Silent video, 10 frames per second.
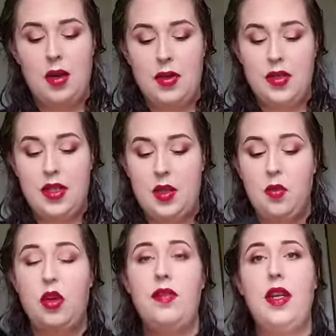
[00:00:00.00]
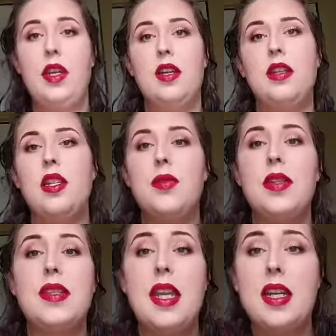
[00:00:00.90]
I'm using the Morphine
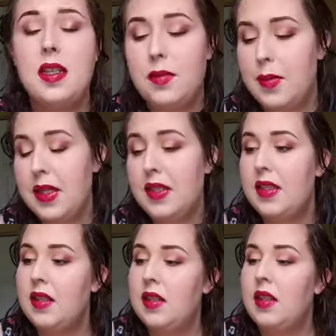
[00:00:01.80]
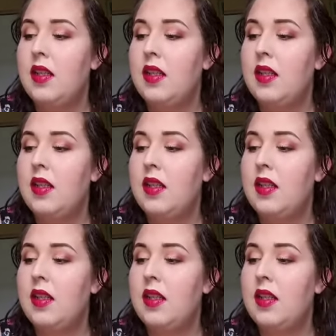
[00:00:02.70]
Continuous Setting Mist.